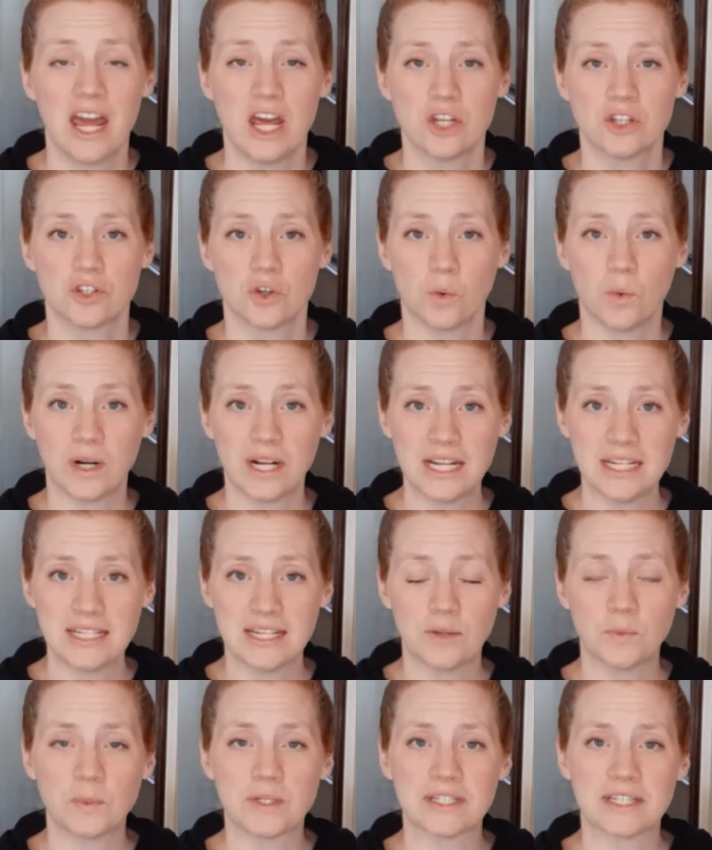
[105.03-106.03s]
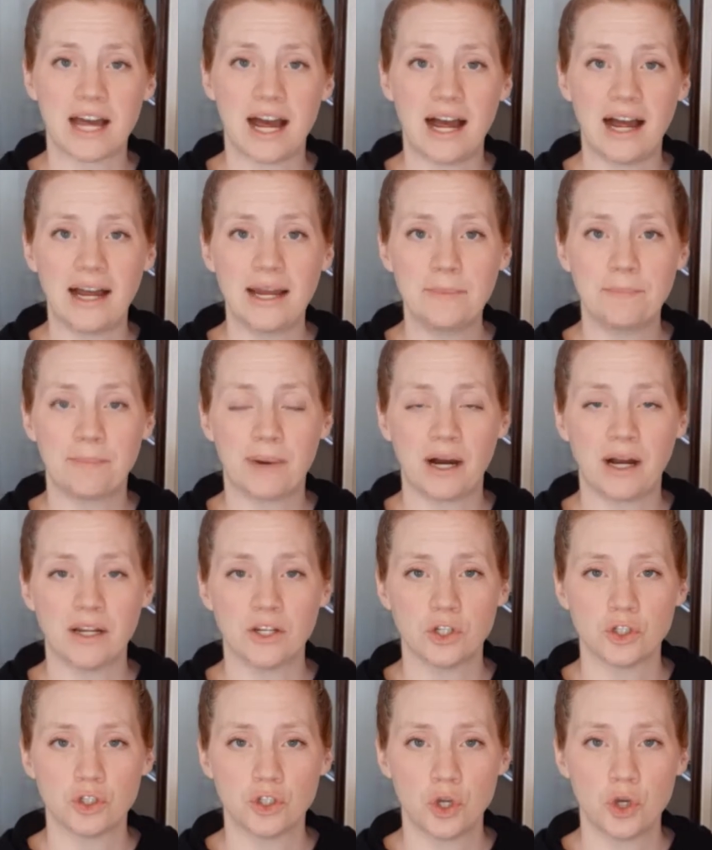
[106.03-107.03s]
So what I did was I
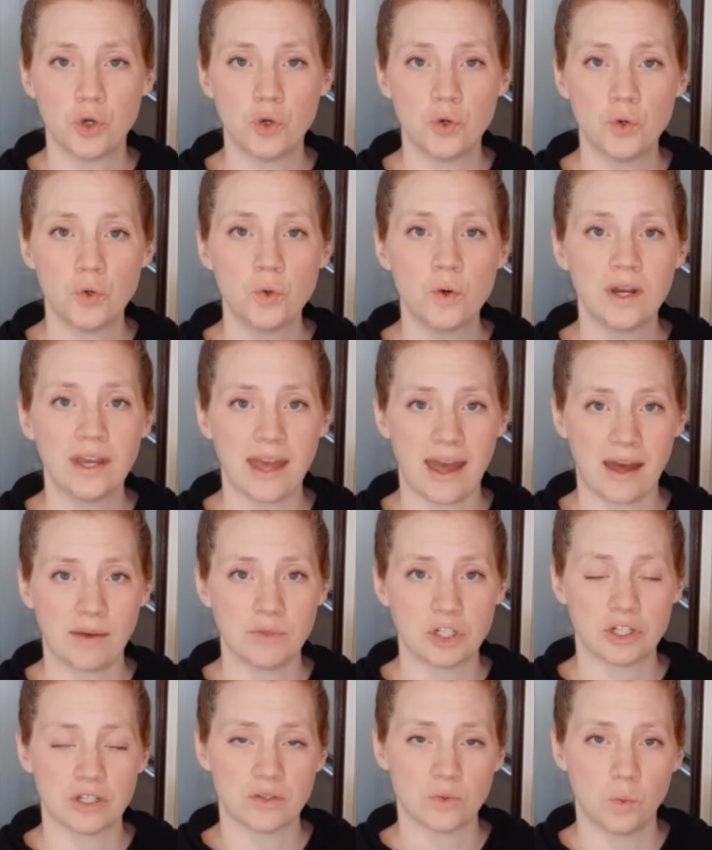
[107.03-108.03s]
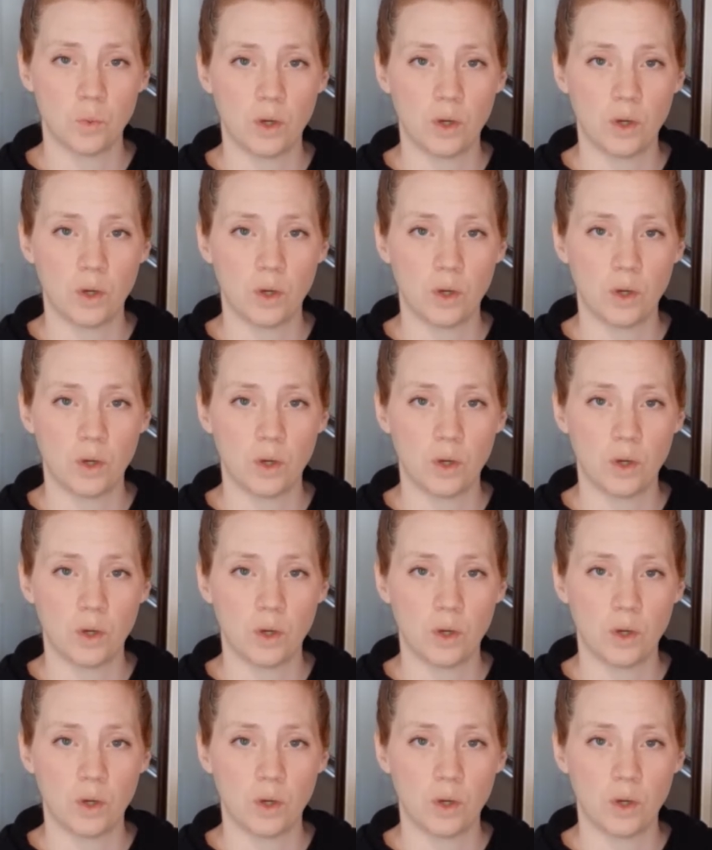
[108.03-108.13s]
bought 2 cabbages,